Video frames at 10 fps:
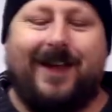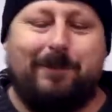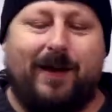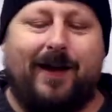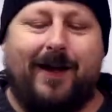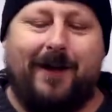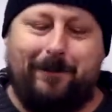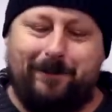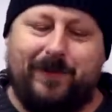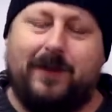
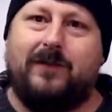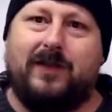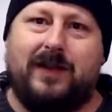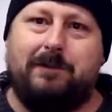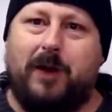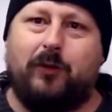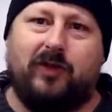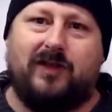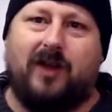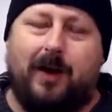But most
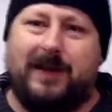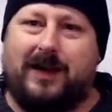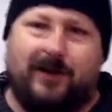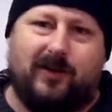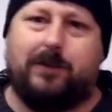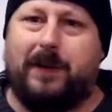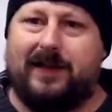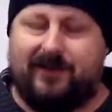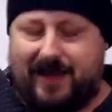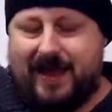of the time it kind of
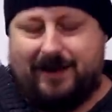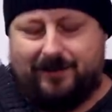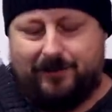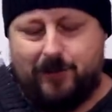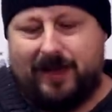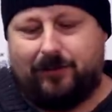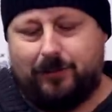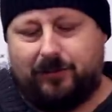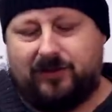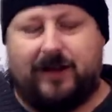spits it out and all that
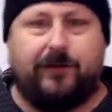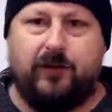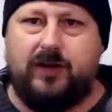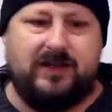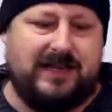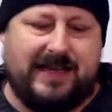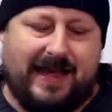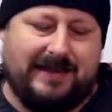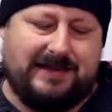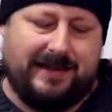sort of stuff, so you can
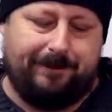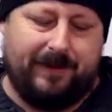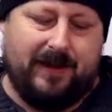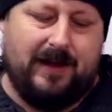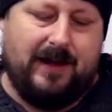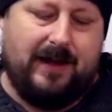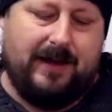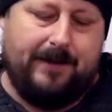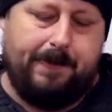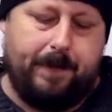decant it,
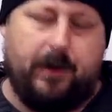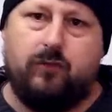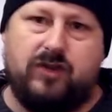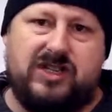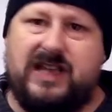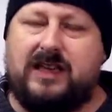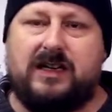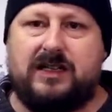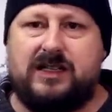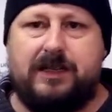but
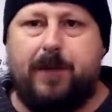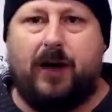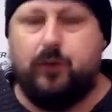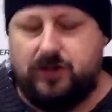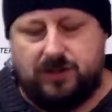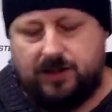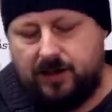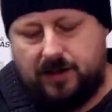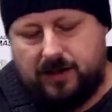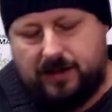ridiculously potent.
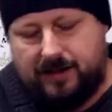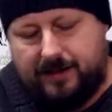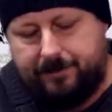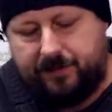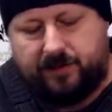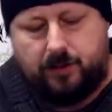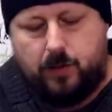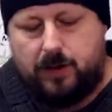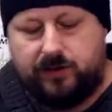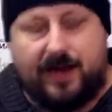So
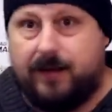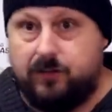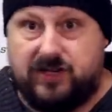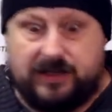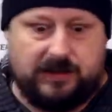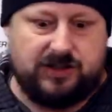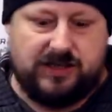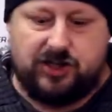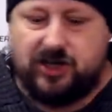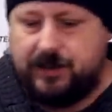well done, and ridiculously
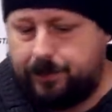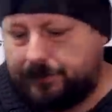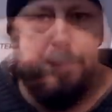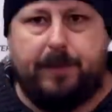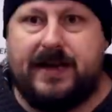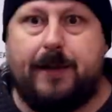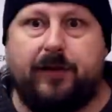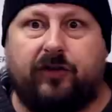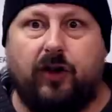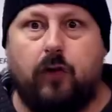cheap. Picking up the
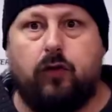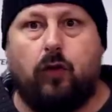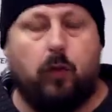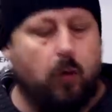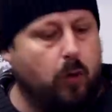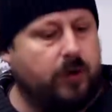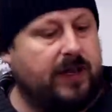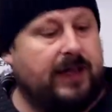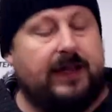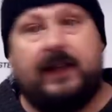silver award
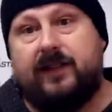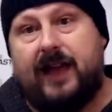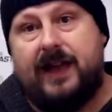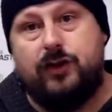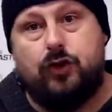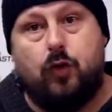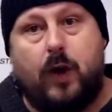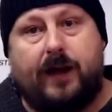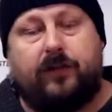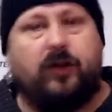is Angel
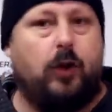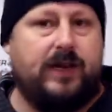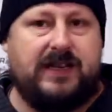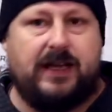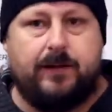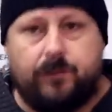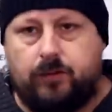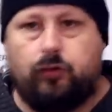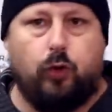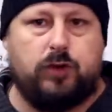Wax QED. I've
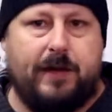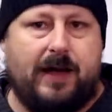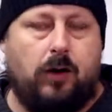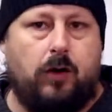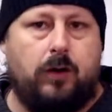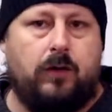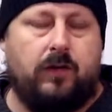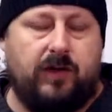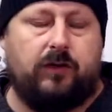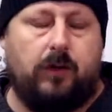talked about
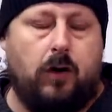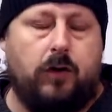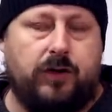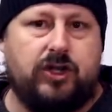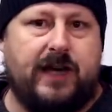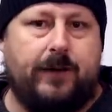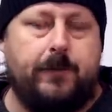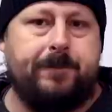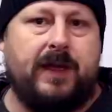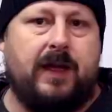this a lot on the
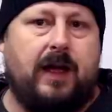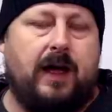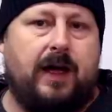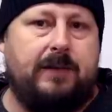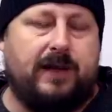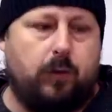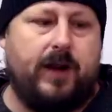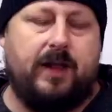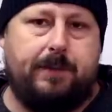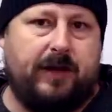channel. It's one
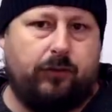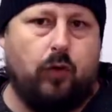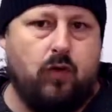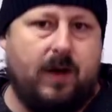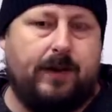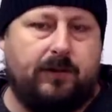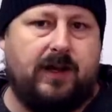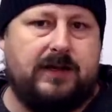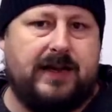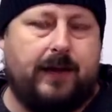of the best all-round
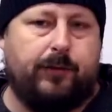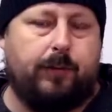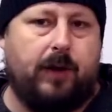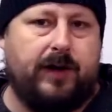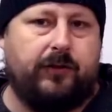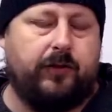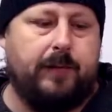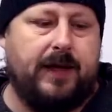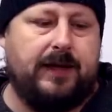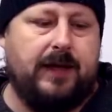detail sprays for
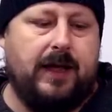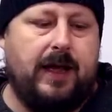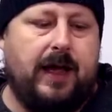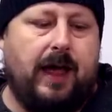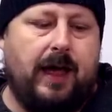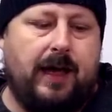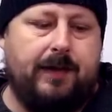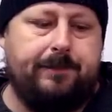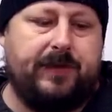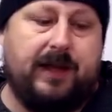me.
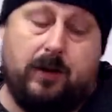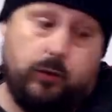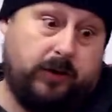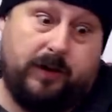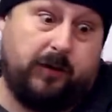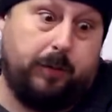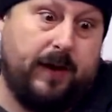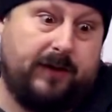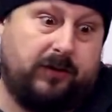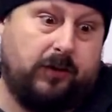Auto
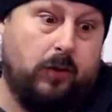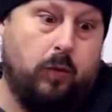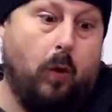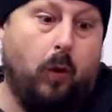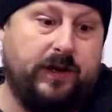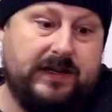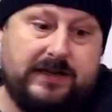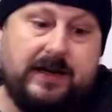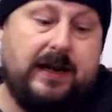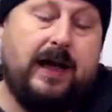Express
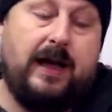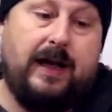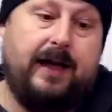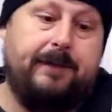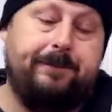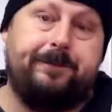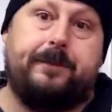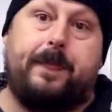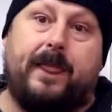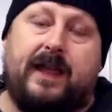awarded.
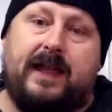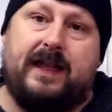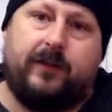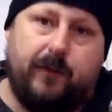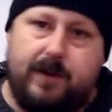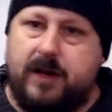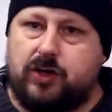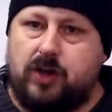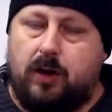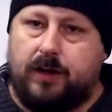It's very
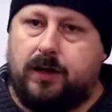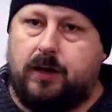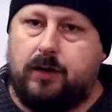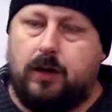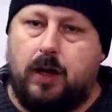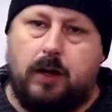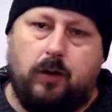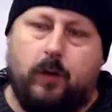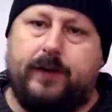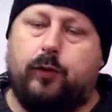much like
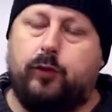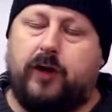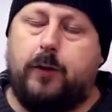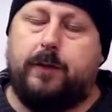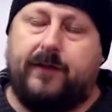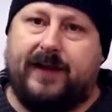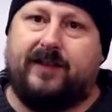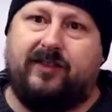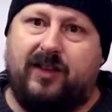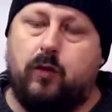Lloyd's Auto Perfect
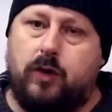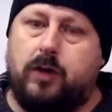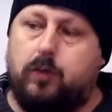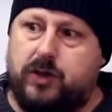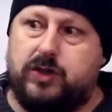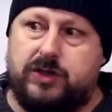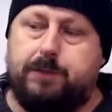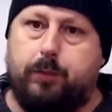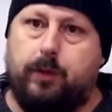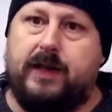Silk, which is
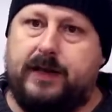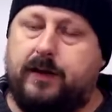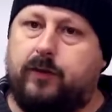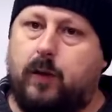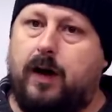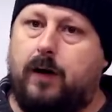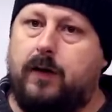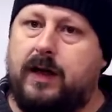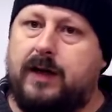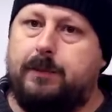brilliant as
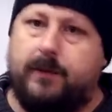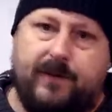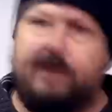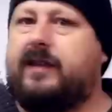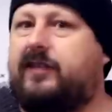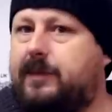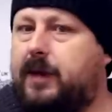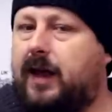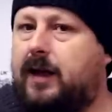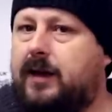well, but very
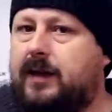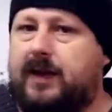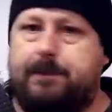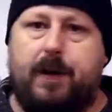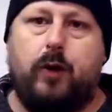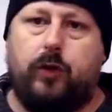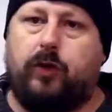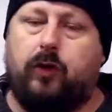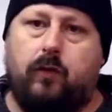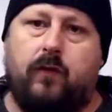similar. They're
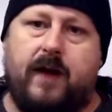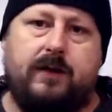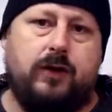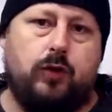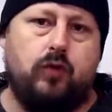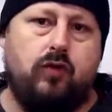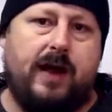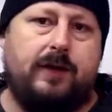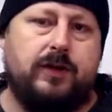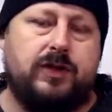both very good
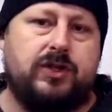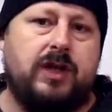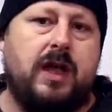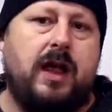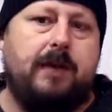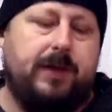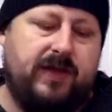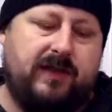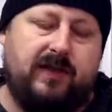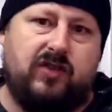all-rounders, but
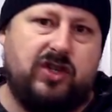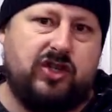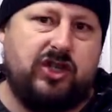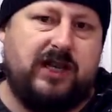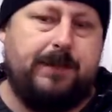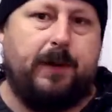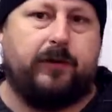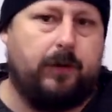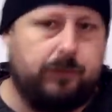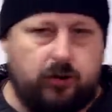this is just cheaper,
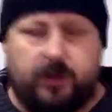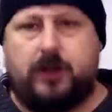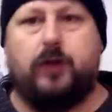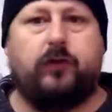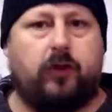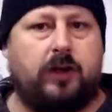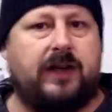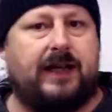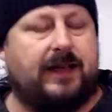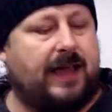so I'm trying to
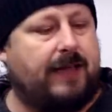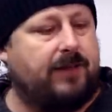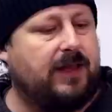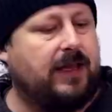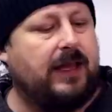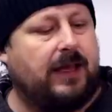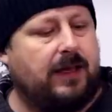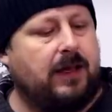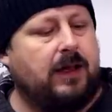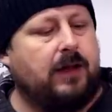consolidate everything here.
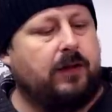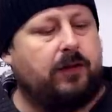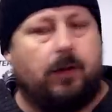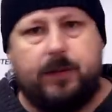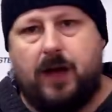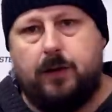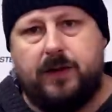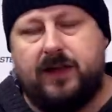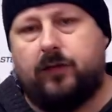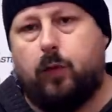So I'm going
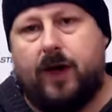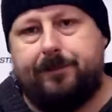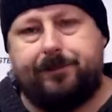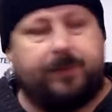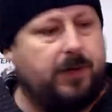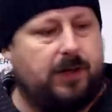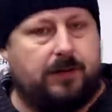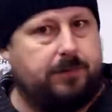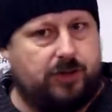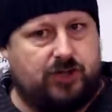with this one,
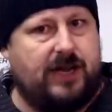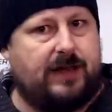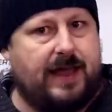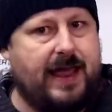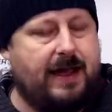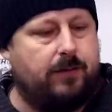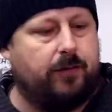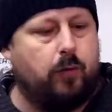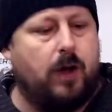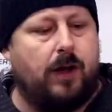but check that out
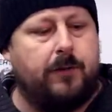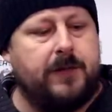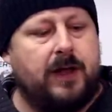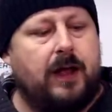as well.